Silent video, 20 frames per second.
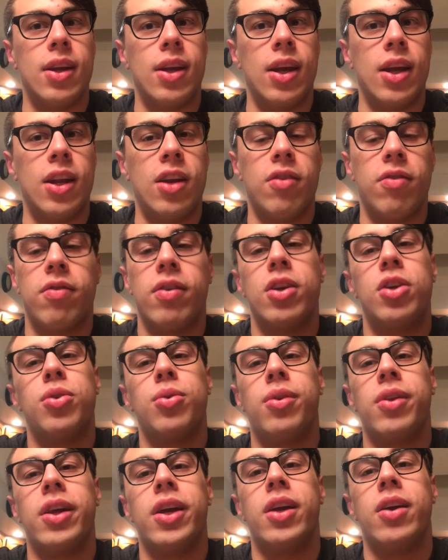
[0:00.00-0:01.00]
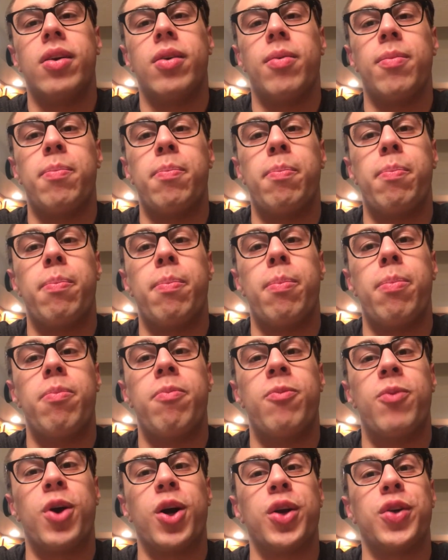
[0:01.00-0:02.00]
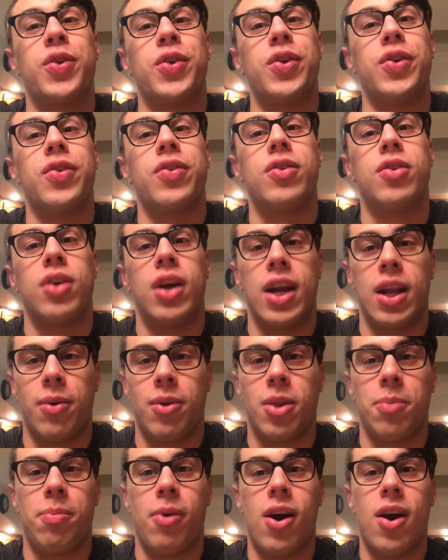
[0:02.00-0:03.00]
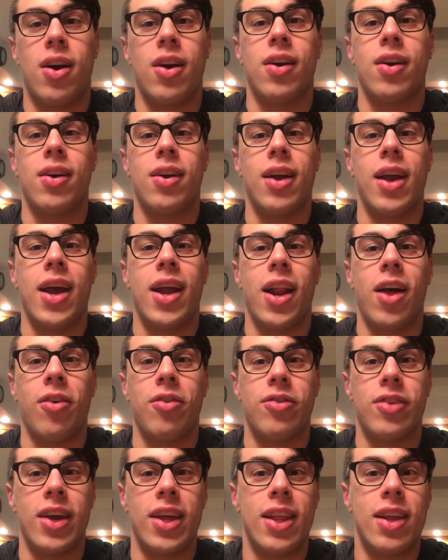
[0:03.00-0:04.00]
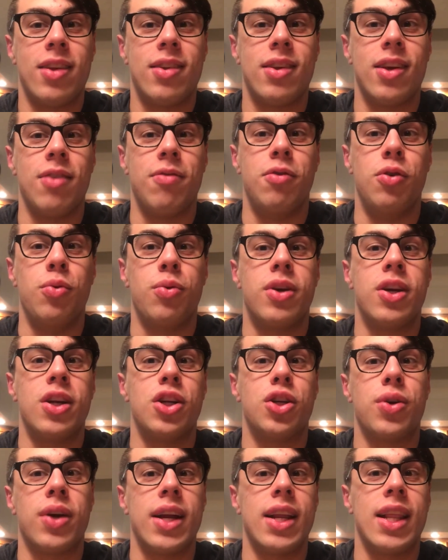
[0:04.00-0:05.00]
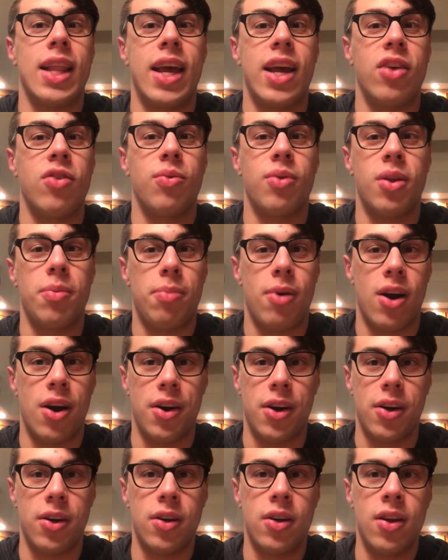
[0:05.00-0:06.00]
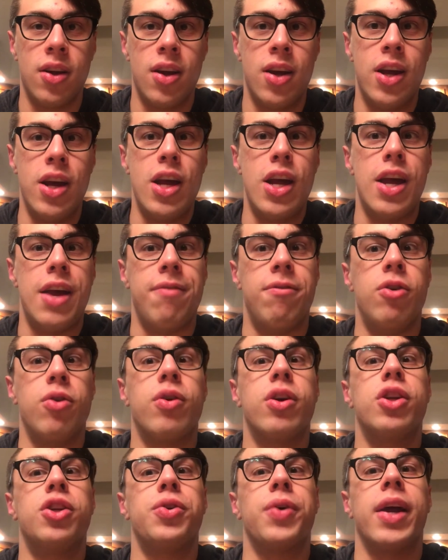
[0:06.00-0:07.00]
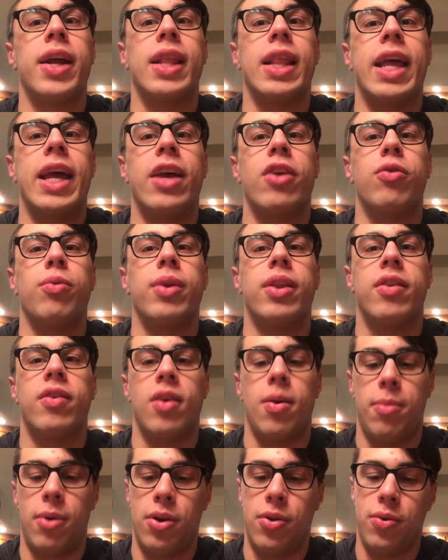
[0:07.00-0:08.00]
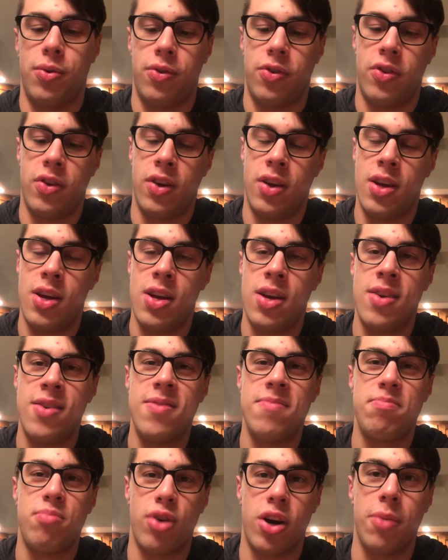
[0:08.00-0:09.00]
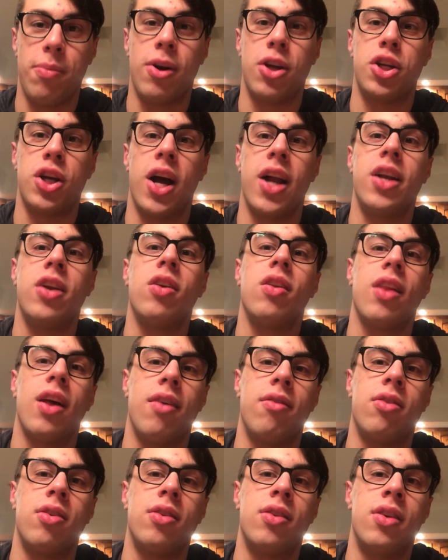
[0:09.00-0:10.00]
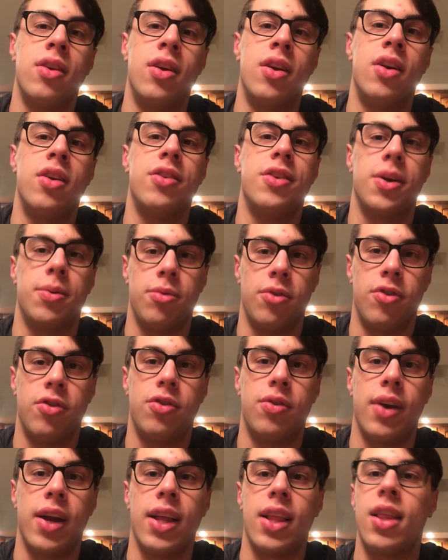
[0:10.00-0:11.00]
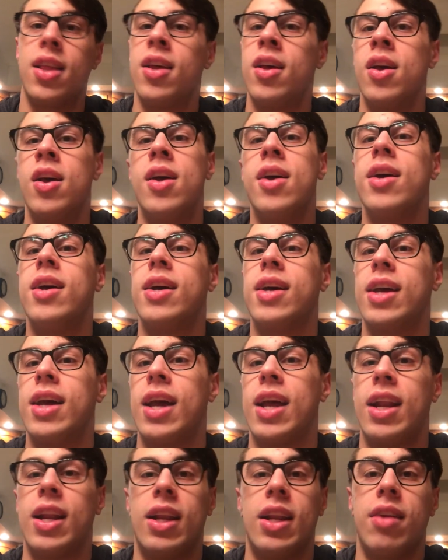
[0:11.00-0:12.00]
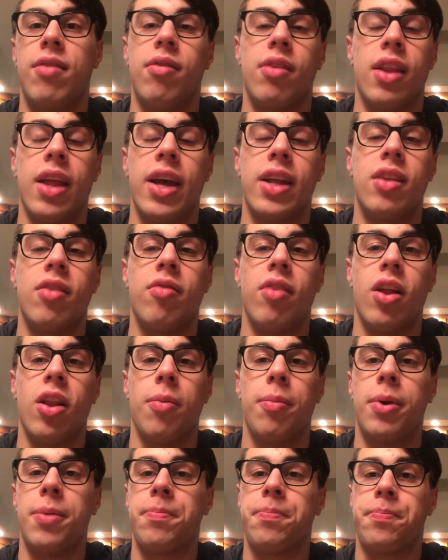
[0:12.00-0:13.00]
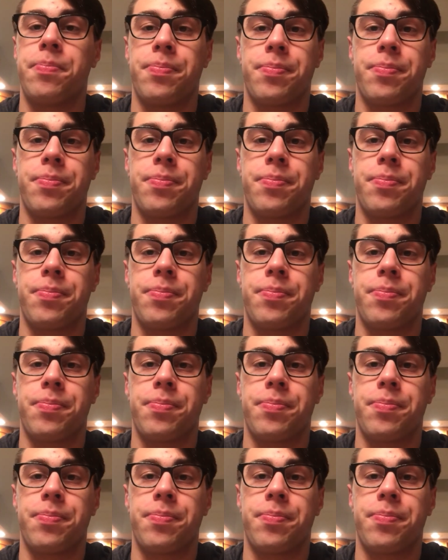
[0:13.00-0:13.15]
individually versus training with a partner. And I'll say this, if you can train legs with a partner, if you could train legs with someone who's pretty much on your level in terms of strength and even leg development,